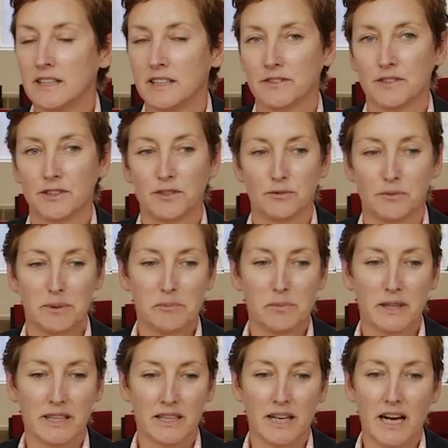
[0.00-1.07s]
You've got to remember
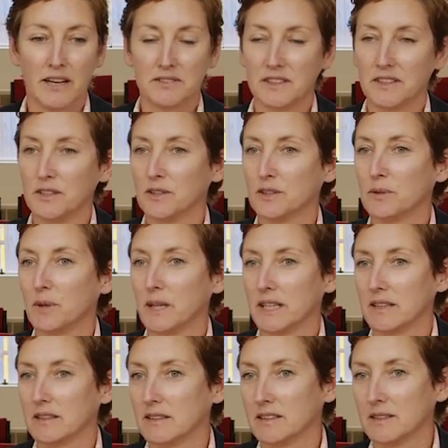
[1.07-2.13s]
that after the earthquake,
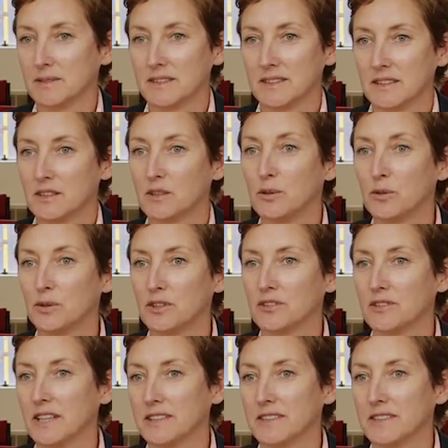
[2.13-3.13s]
there was a cordon around